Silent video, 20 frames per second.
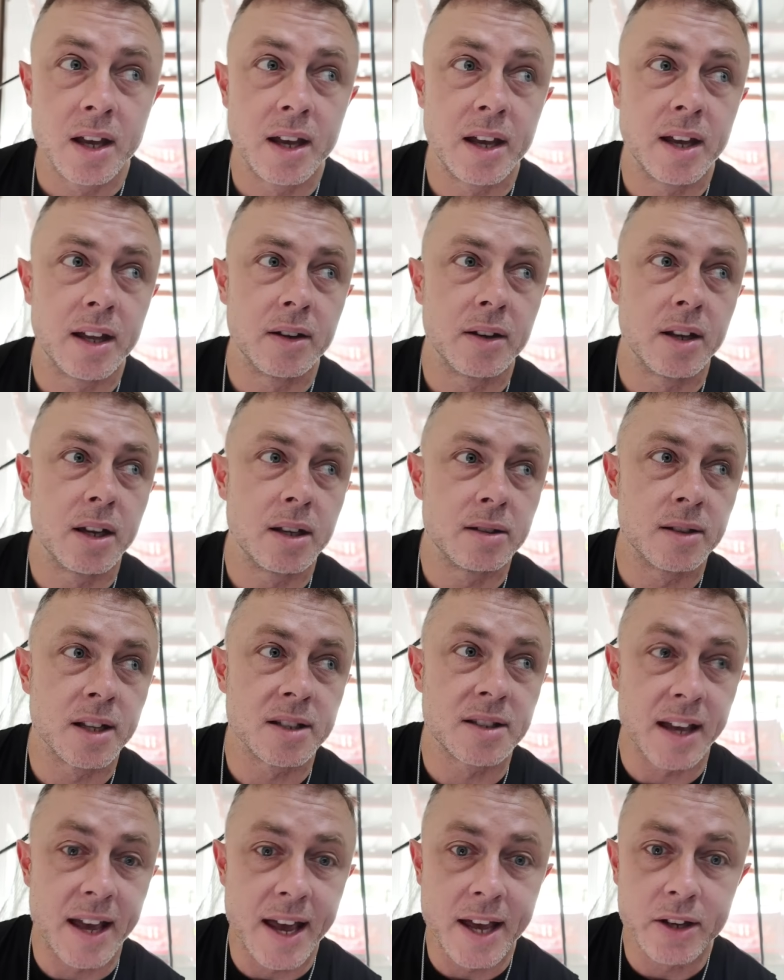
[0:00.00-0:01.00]
and
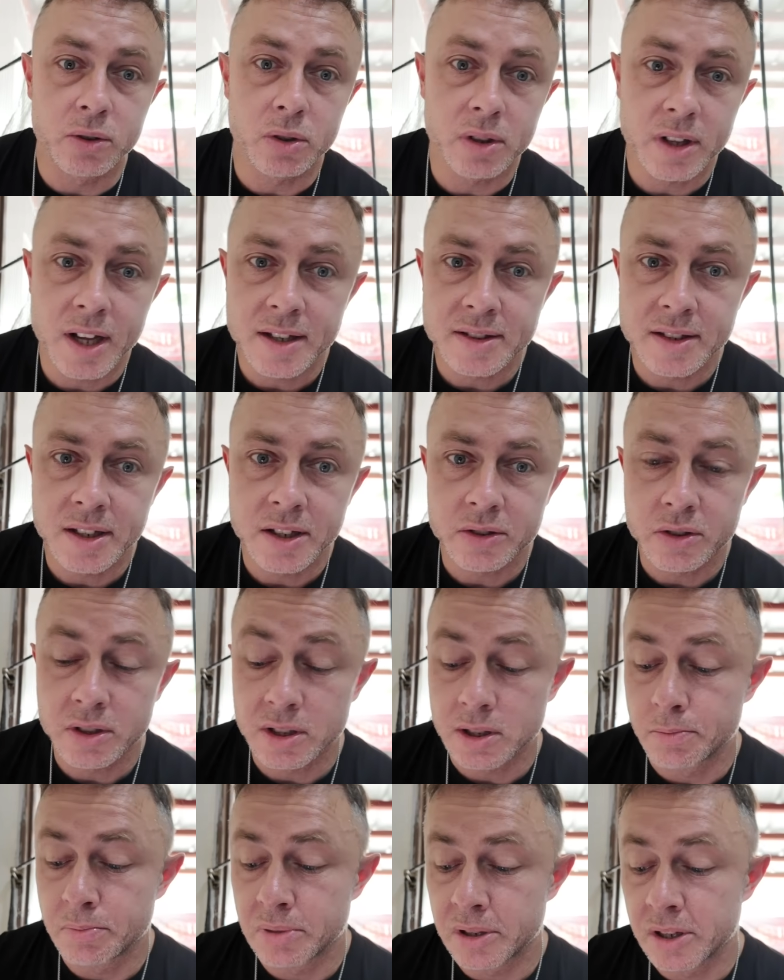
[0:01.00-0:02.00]
it's annualized
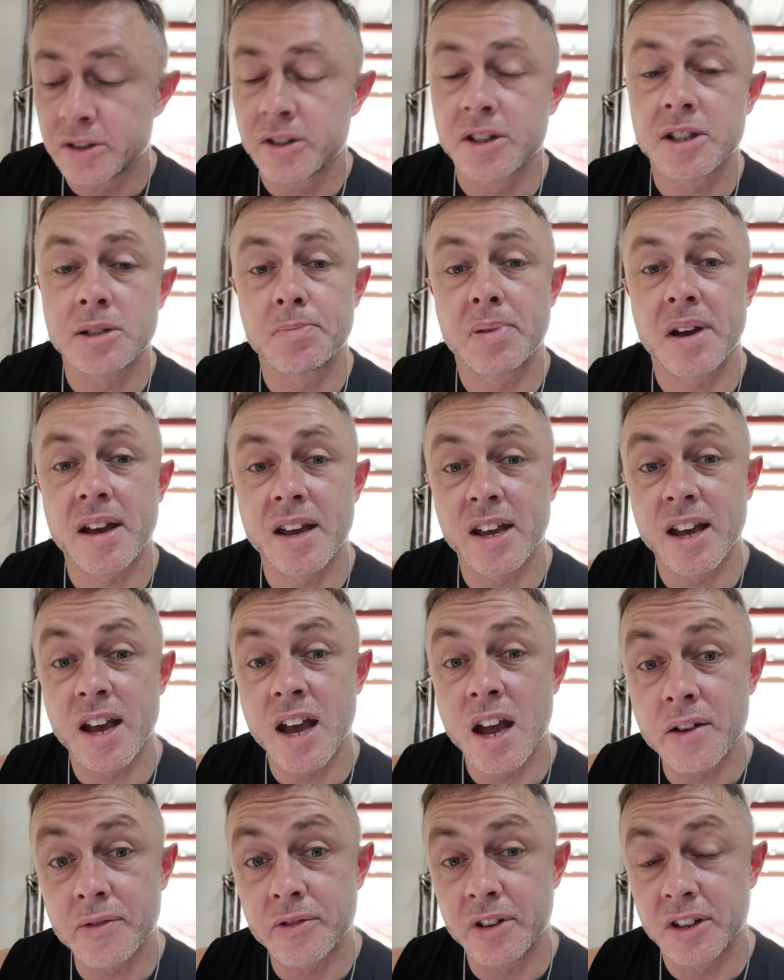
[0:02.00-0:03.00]
interest, but it does pay
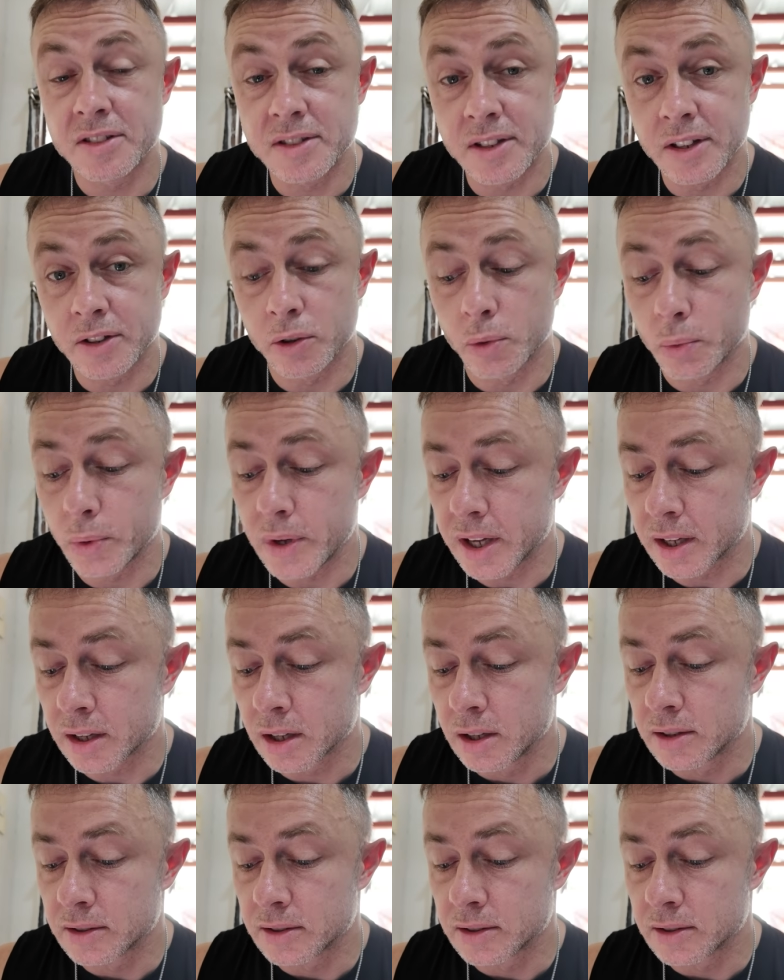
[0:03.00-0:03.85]
every single week.